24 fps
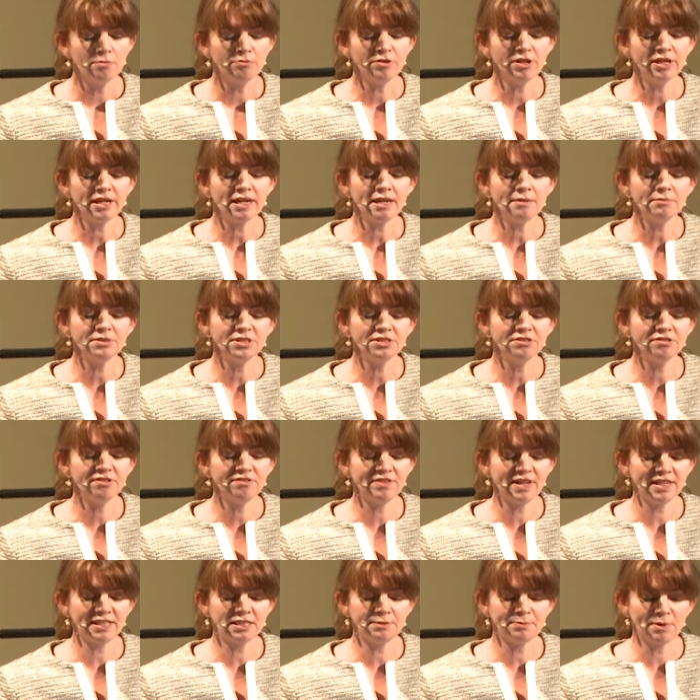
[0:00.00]
Preeclampsia
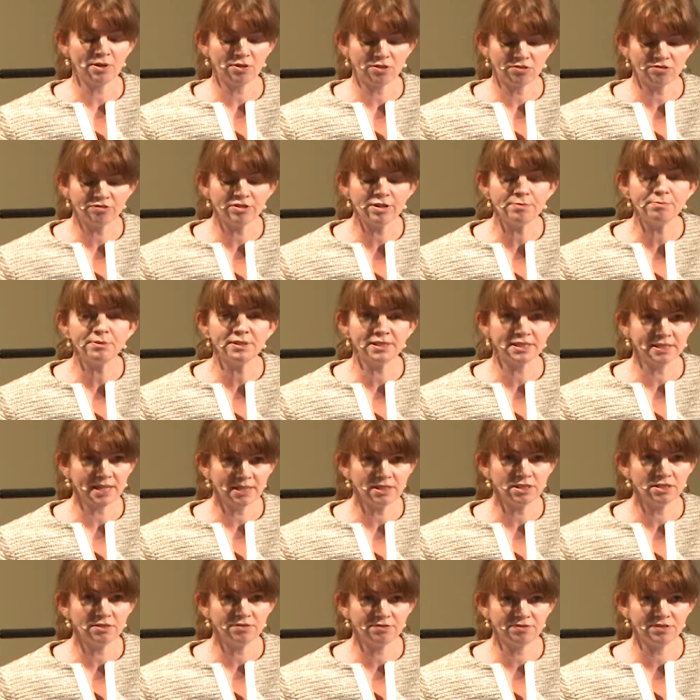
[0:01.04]
affects about
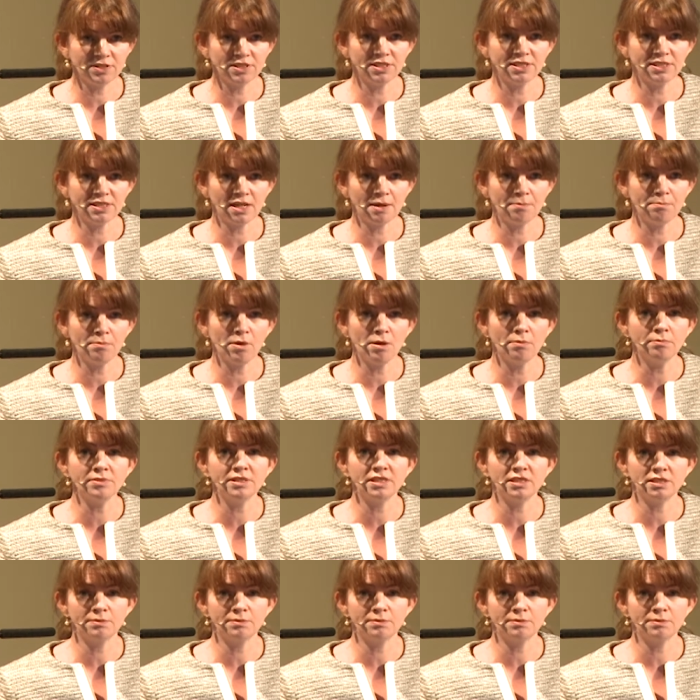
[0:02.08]
3% of first time mums.